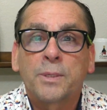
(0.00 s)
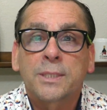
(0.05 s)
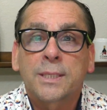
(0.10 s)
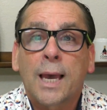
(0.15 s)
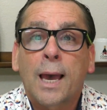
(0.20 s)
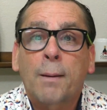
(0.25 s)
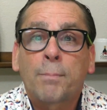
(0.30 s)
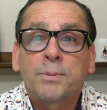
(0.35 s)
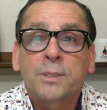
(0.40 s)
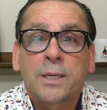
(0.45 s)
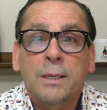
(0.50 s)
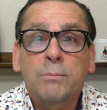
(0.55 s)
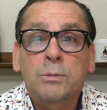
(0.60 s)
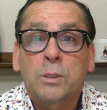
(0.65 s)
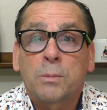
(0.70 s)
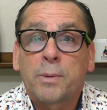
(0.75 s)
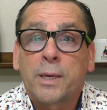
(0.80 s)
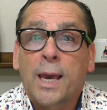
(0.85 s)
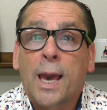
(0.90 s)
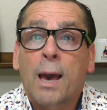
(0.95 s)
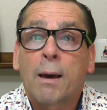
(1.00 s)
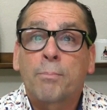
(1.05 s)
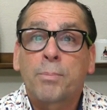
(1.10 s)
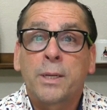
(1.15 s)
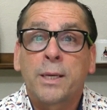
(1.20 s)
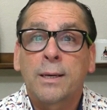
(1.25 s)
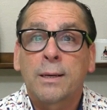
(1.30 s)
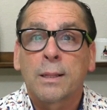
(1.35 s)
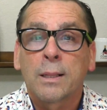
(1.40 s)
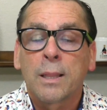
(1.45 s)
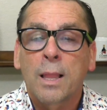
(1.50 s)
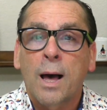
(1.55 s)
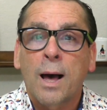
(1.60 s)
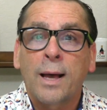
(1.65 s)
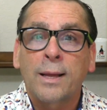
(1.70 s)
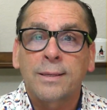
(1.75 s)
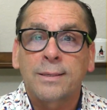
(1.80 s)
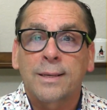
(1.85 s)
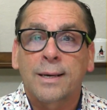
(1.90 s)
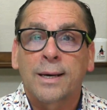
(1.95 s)
This seems to be happening a
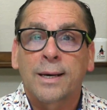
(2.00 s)
lot.